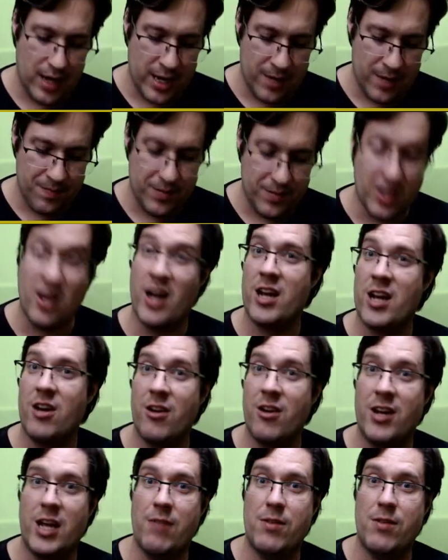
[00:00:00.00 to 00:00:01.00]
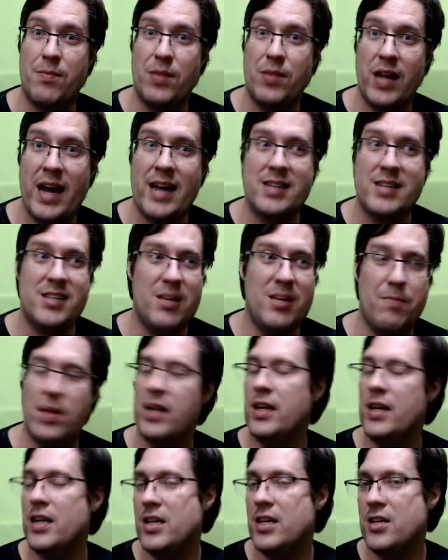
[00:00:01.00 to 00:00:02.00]
You kind of got to give the players the ability
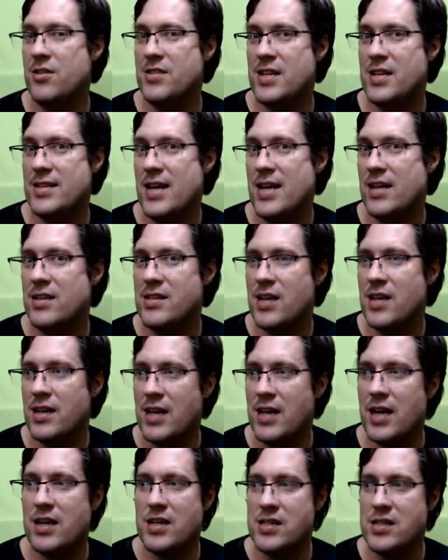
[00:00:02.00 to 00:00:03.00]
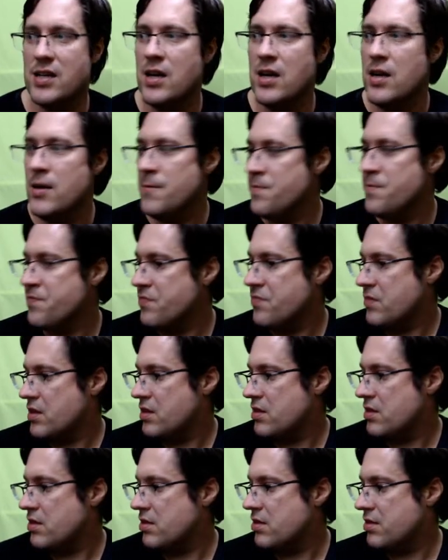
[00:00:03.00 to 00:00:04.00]
to use their talents like that because
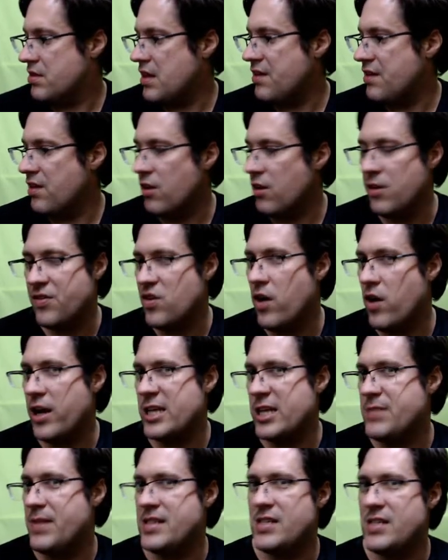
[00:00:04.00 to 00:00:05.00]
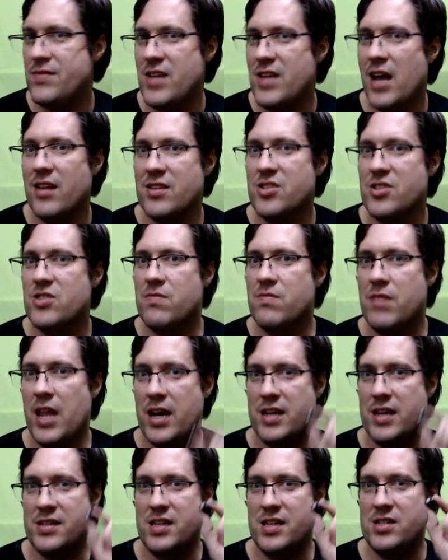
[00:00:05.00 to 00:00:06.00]
there's a lot of quite expensive talents that
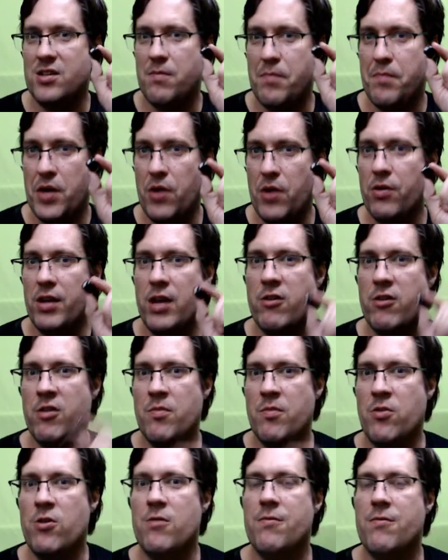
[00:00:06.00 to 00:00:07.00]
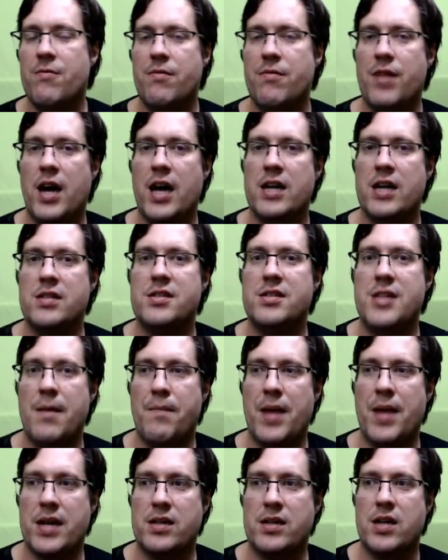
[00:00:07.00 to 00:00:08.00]
exist to purely remove
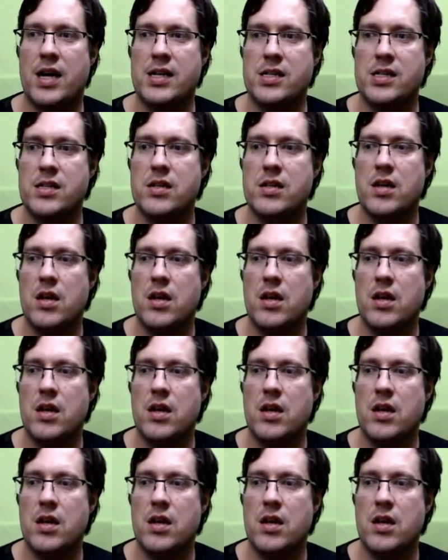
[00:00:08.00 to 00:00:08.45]
setback dice.